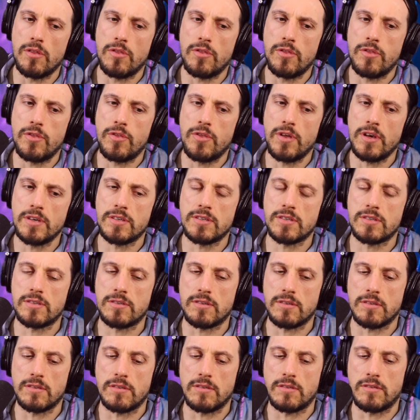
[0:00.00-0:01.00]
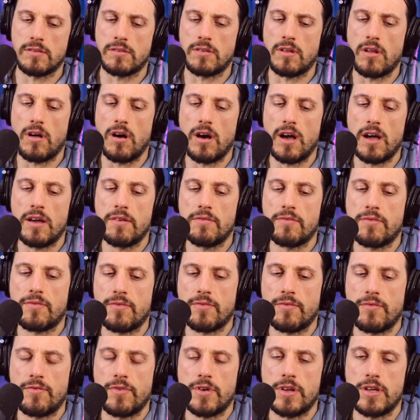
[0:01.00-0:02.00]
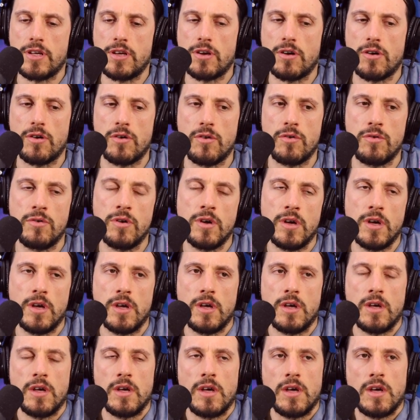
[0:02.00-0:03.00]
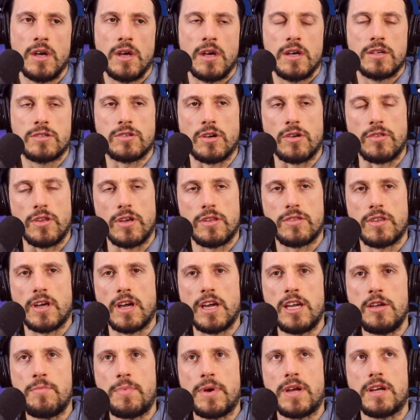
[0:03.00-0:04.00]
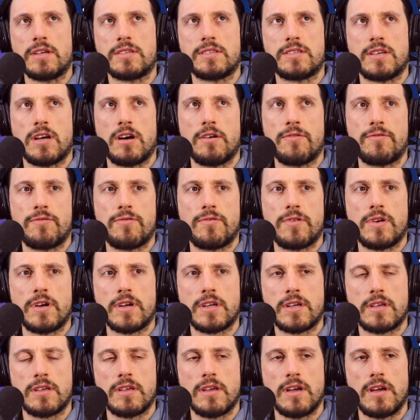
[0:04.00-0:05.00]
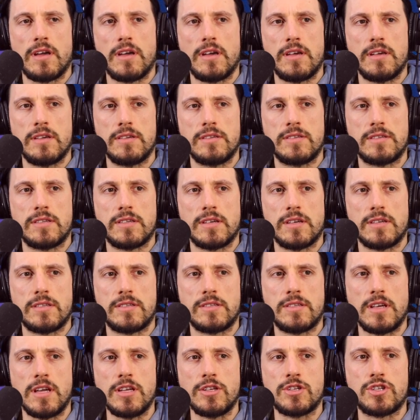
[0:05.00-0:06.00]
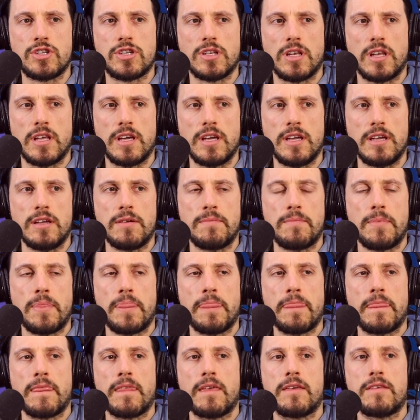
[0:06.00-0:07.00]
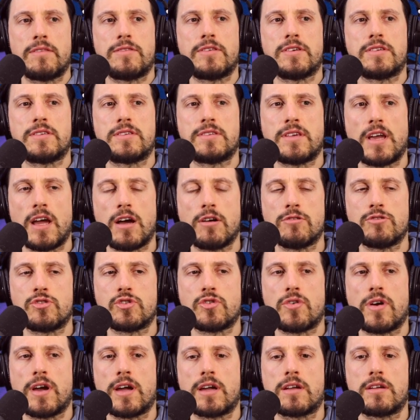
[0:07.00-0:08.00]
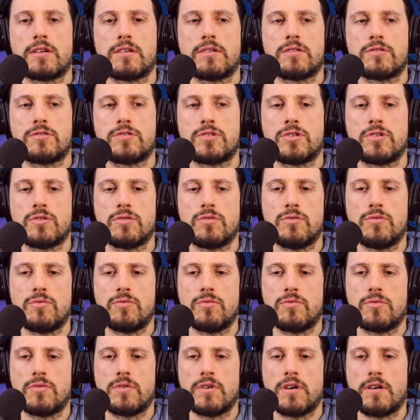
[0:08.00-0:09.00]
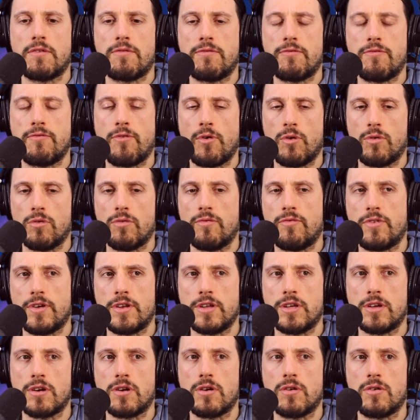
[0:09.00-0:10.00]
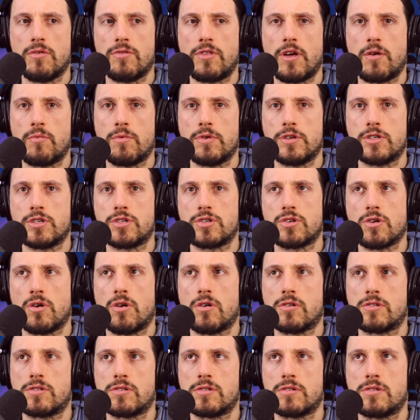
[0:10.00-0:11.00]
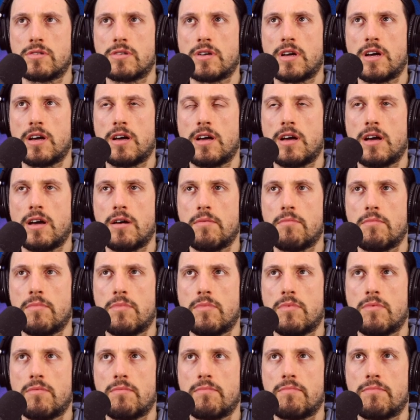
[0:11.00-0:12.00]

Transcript: this live video, so the, the EP itself is essentially the soundtrack to a full video that we shot um,